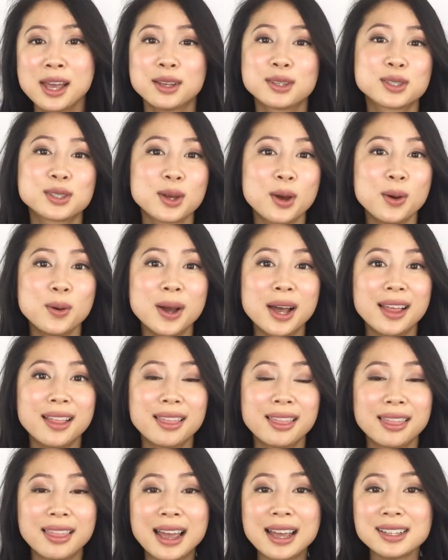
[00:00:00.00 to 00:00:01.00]
So
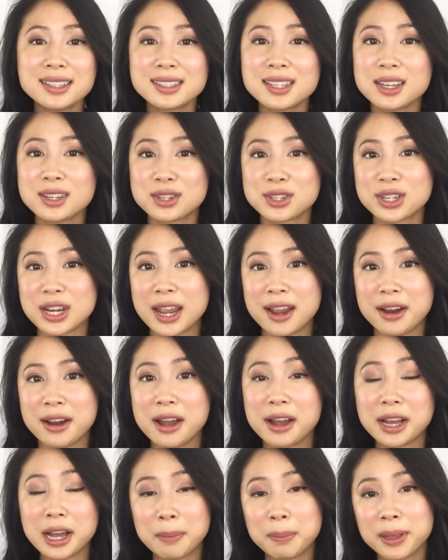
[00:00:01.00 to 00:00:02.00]
let's share
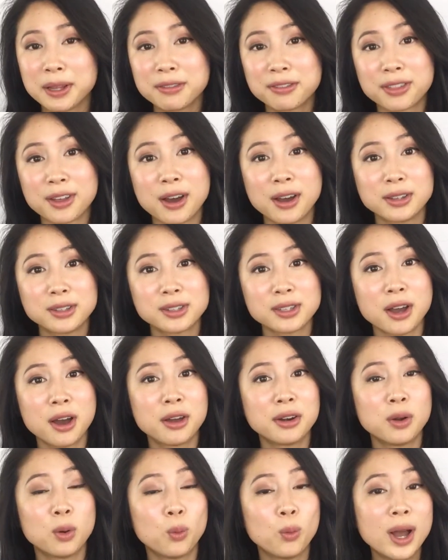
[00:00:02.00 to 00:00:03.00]
a couple of thoughts
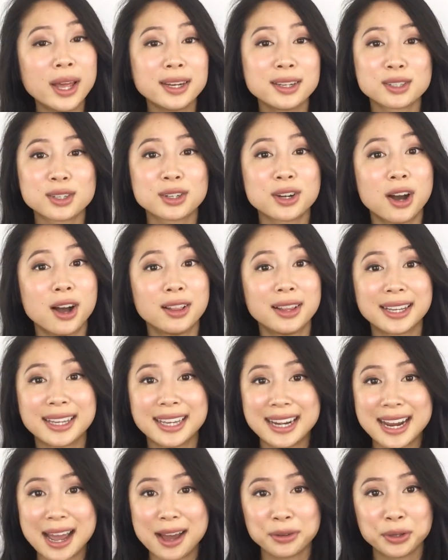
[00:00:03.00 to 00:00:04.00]
on what is your calling
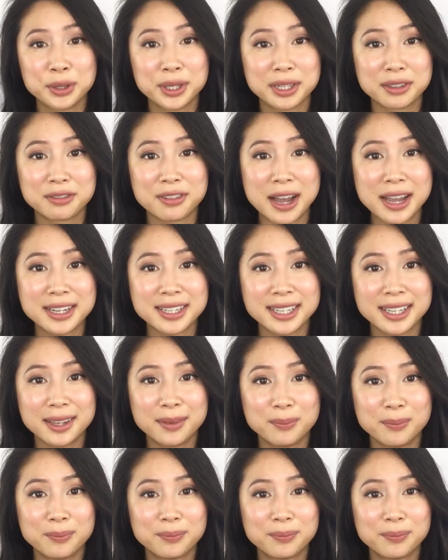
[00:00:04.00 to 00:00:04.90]
and how you can find it.